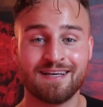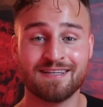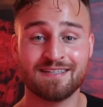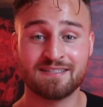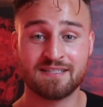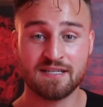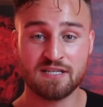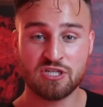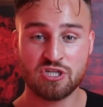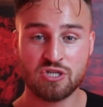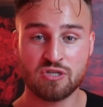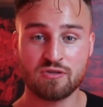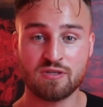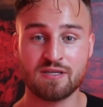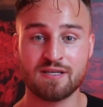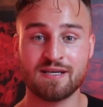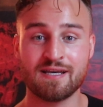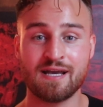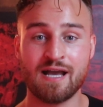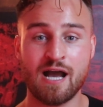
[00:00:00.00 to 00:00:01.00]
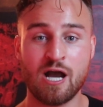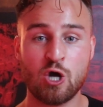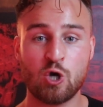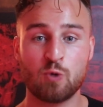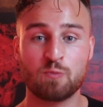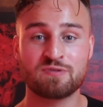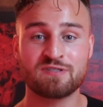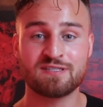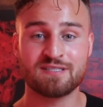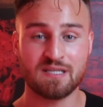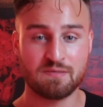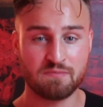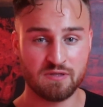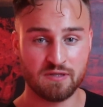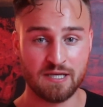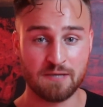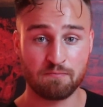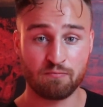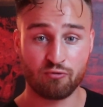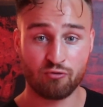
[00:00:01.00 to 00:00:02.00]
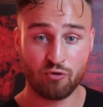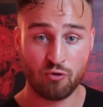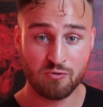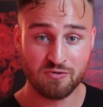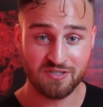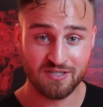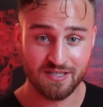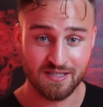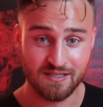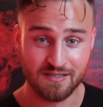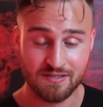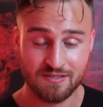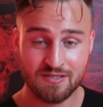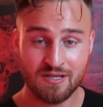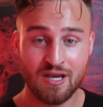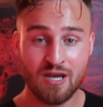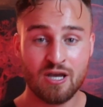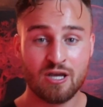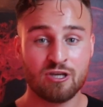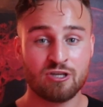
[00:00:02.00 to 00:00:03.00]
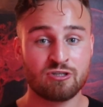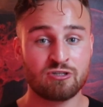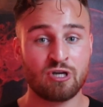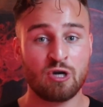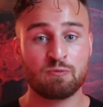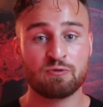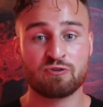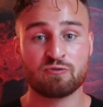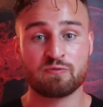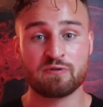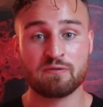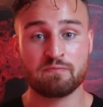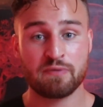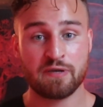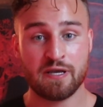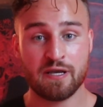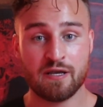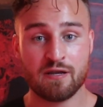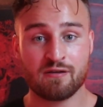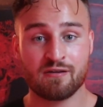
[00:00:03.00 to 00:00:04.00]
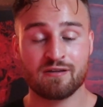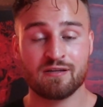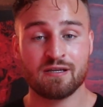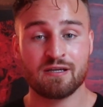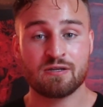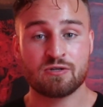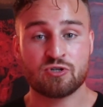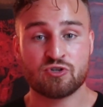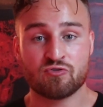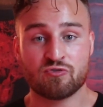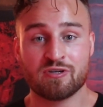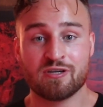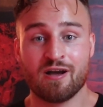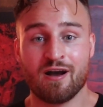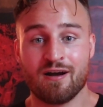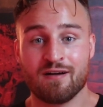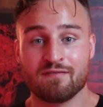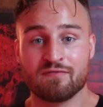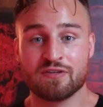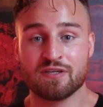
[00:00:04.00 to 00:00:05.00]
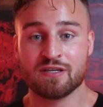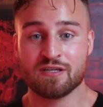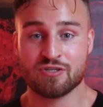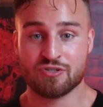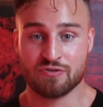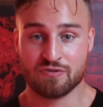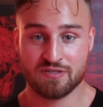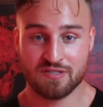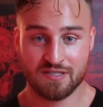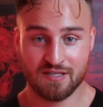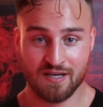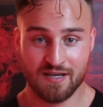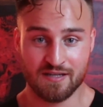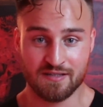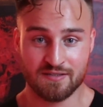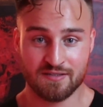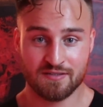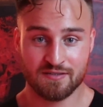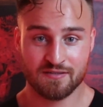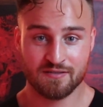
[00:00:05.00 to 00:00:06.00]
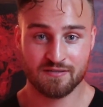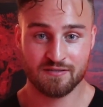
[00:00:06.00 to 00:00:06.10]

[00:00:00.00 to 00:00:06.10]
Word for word: Additionally, it helps stimulate proteins to help with the repair and injury of the injured sites.